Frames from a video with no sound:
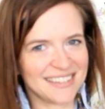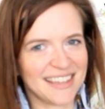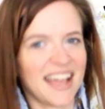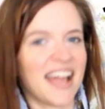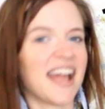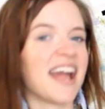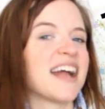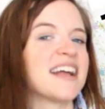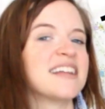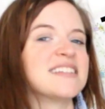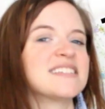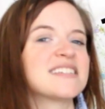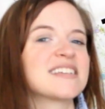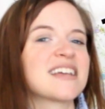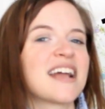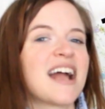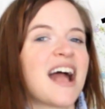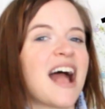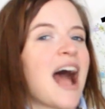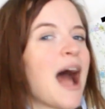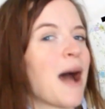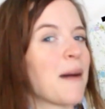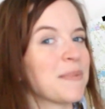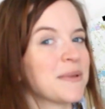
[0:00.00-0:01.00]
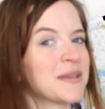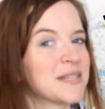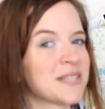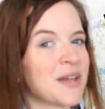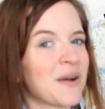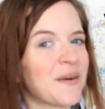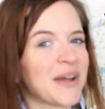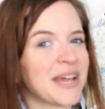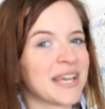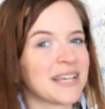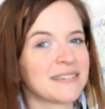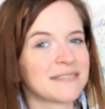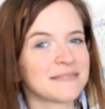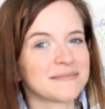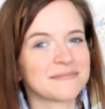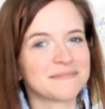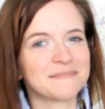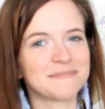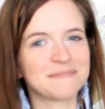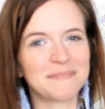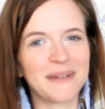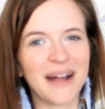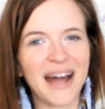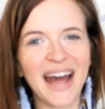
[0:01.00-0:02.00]
and happy sewing.
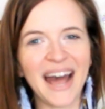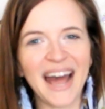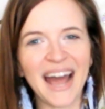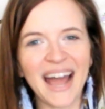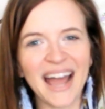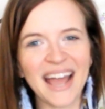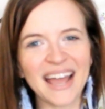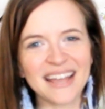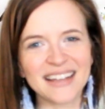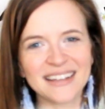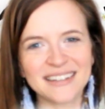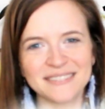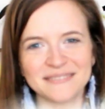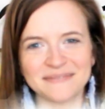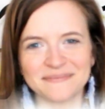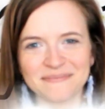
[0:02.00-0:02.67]
Bye!